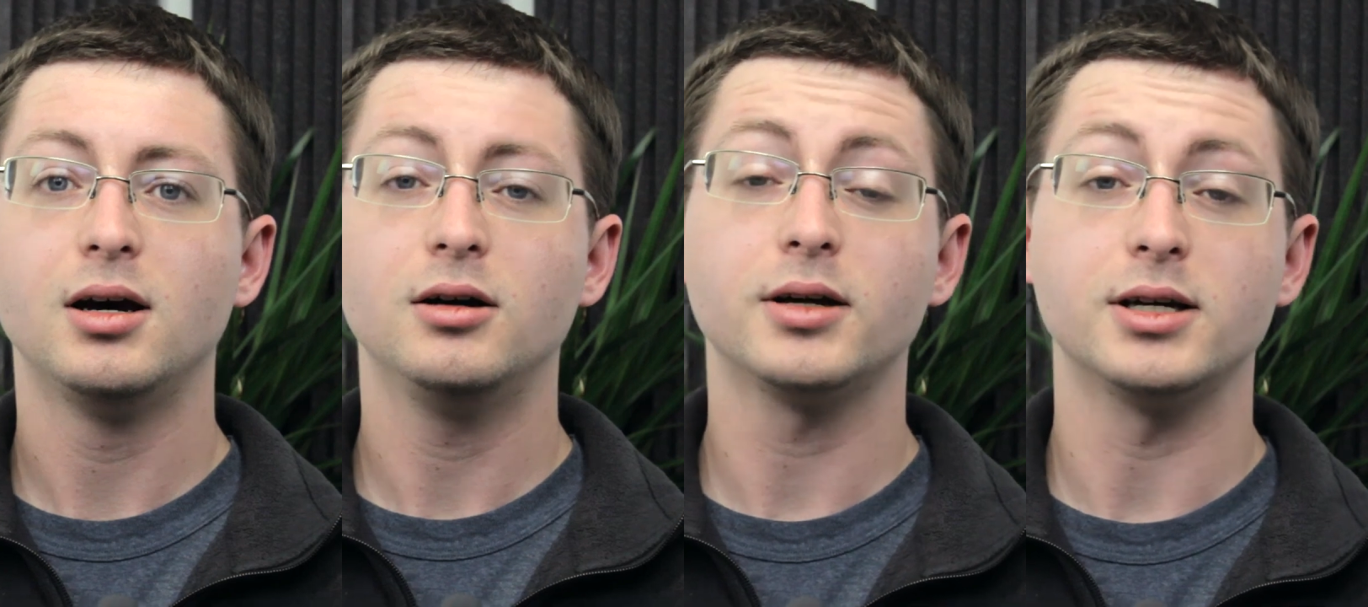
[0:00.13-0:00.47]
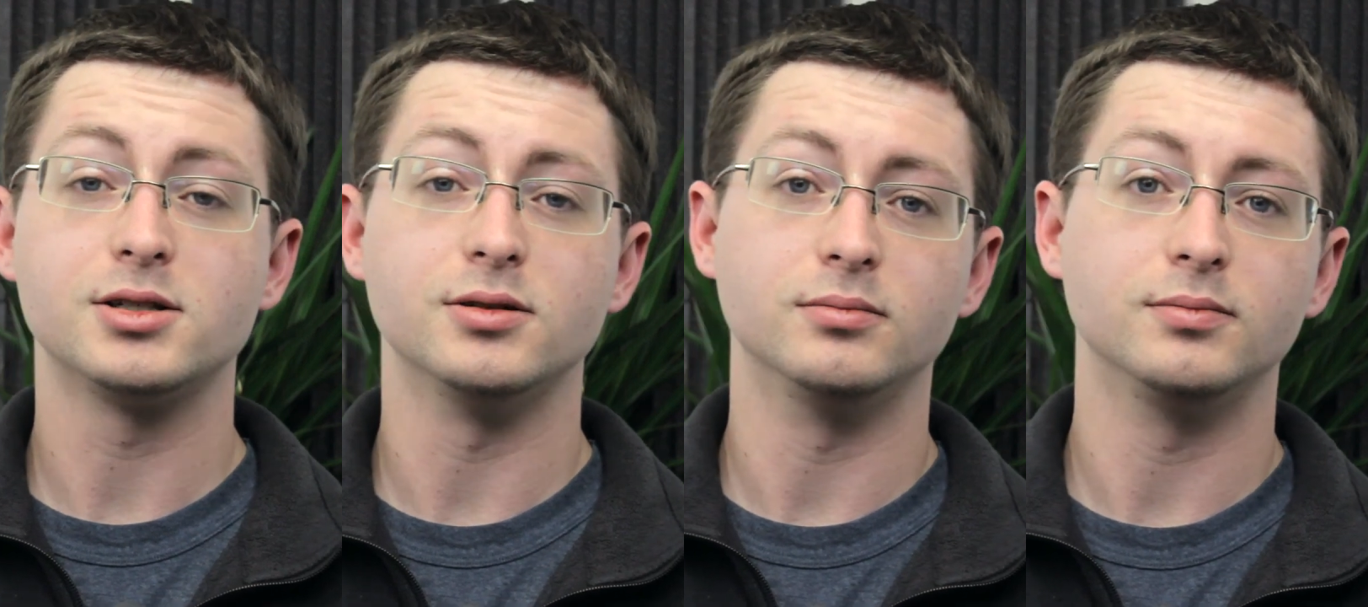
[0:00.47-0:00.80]
Okay,
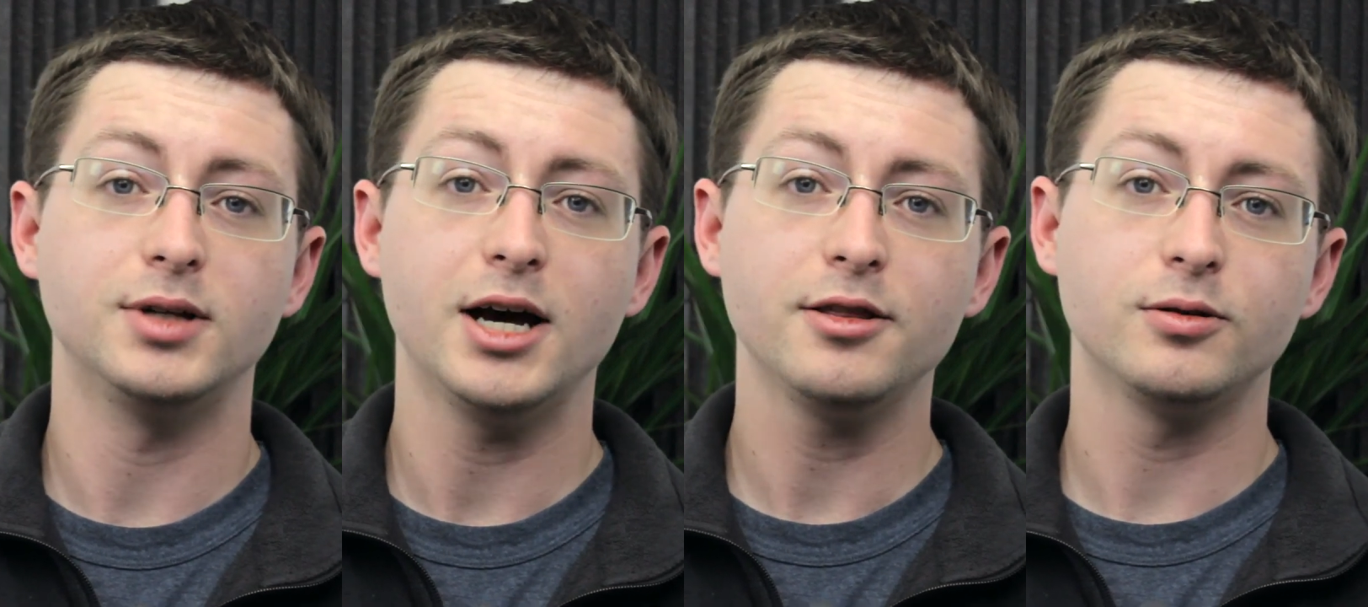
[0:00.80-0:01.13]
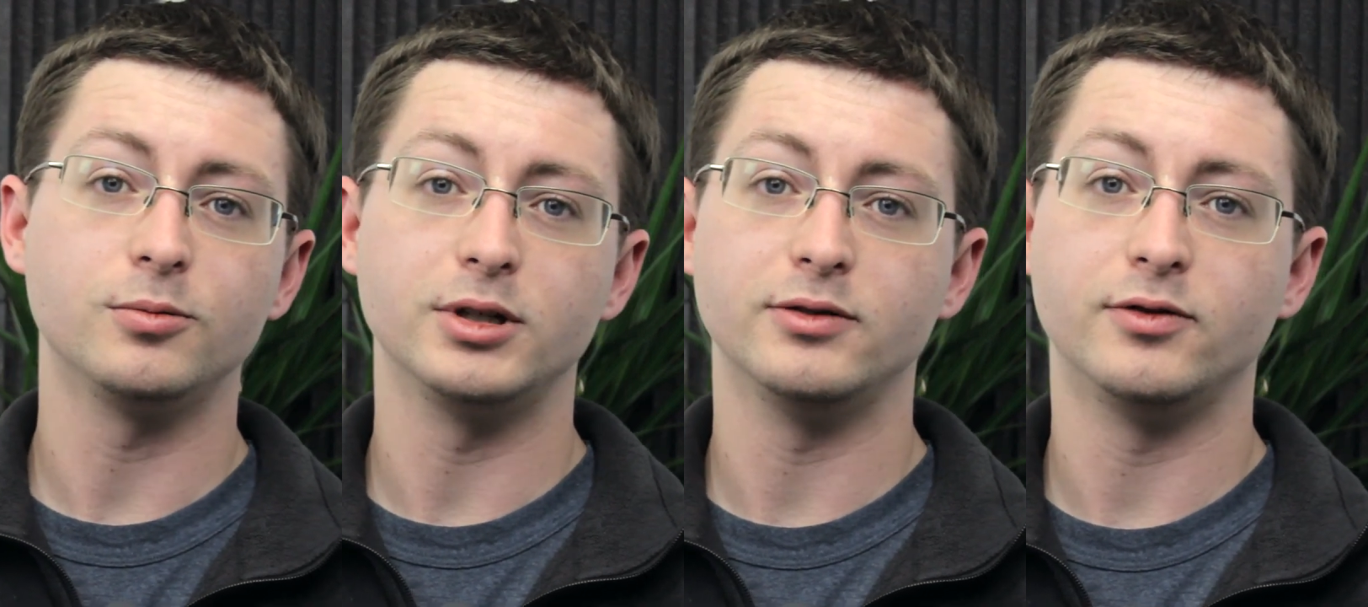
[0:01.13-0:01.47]
so now that
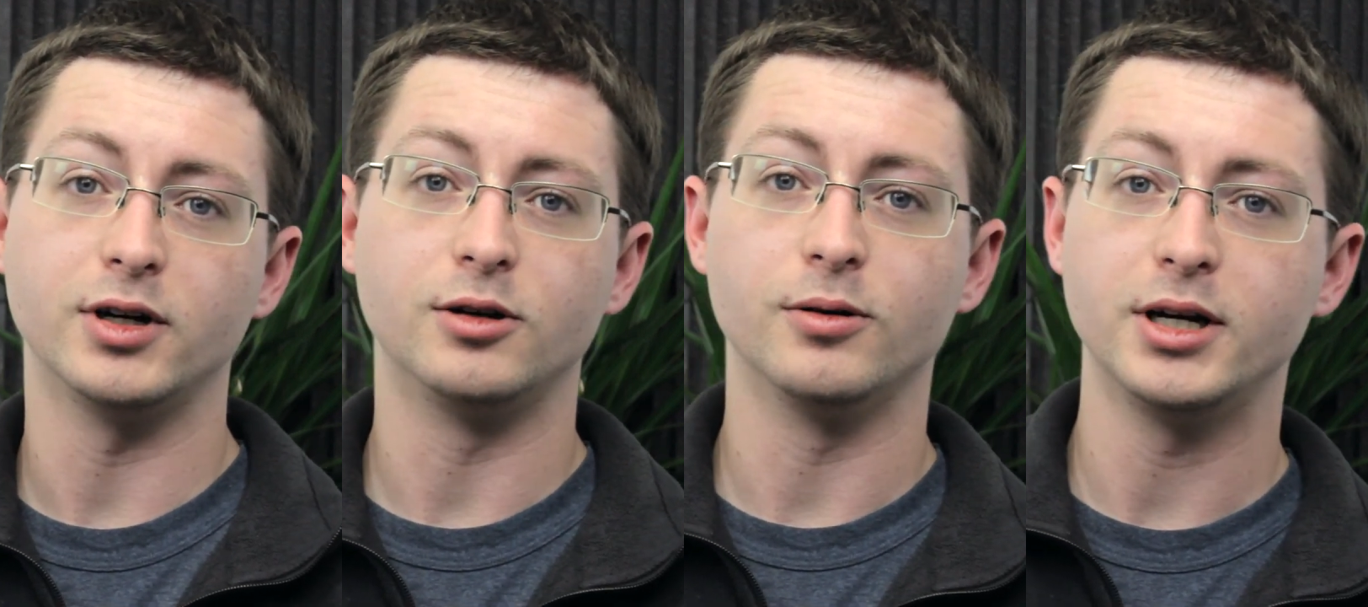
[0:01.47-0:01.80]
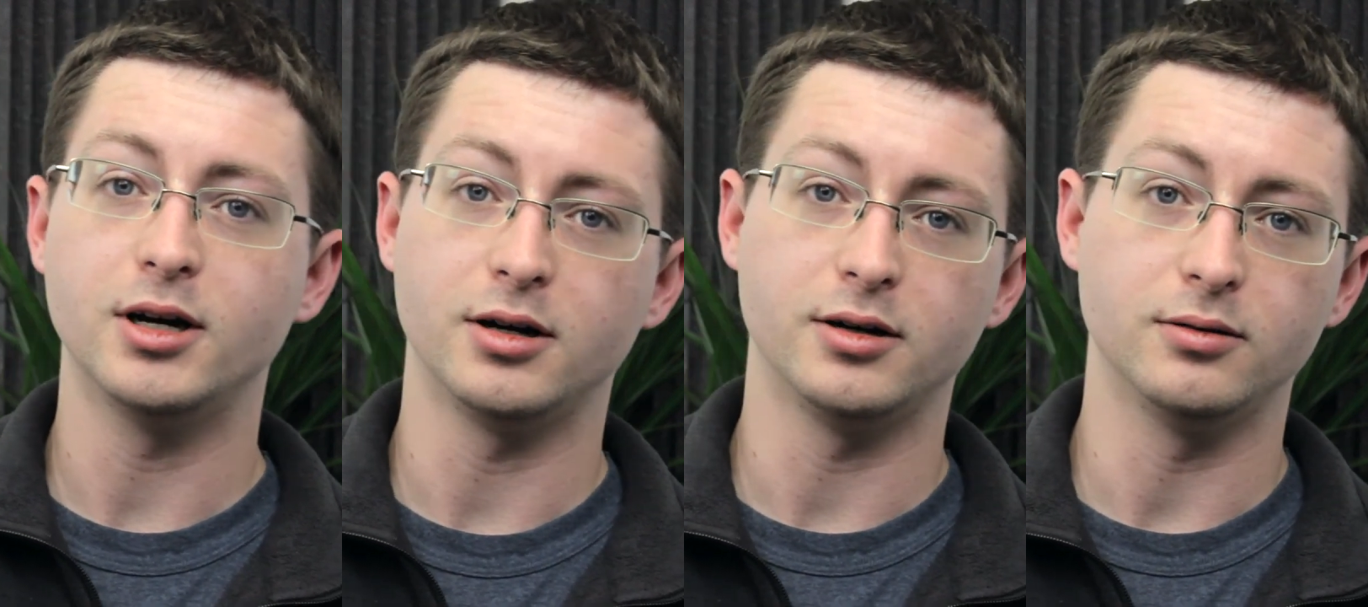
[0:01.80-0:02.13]
we've agreed
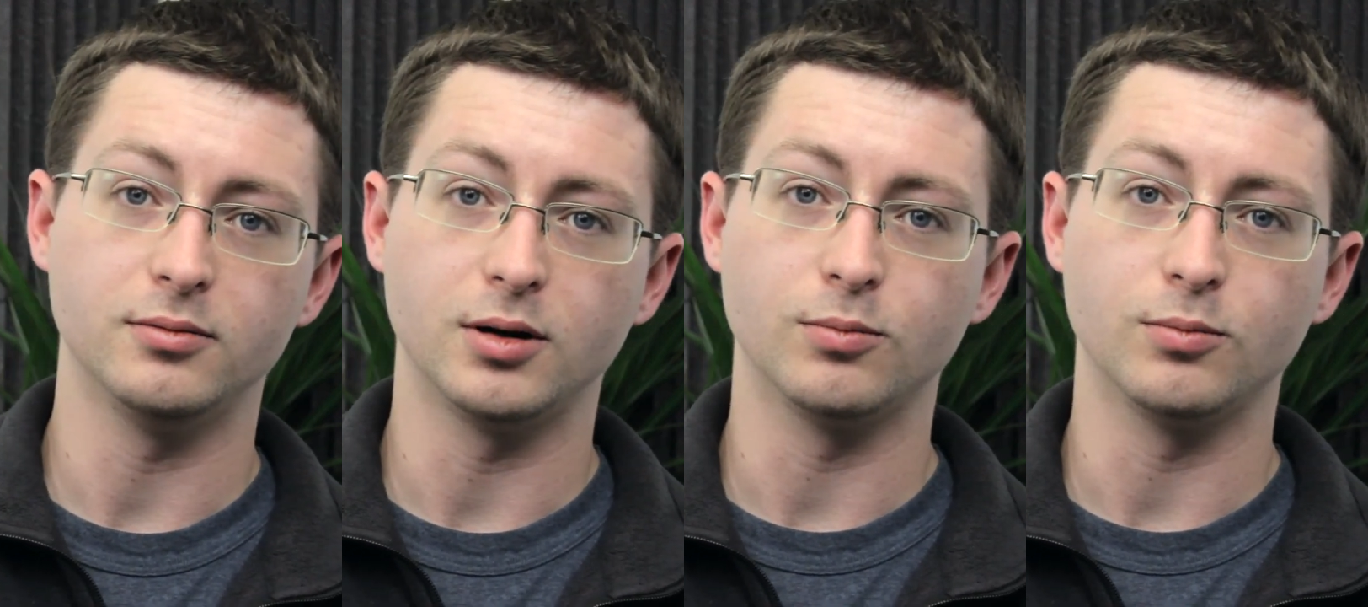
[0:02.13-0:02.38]
on a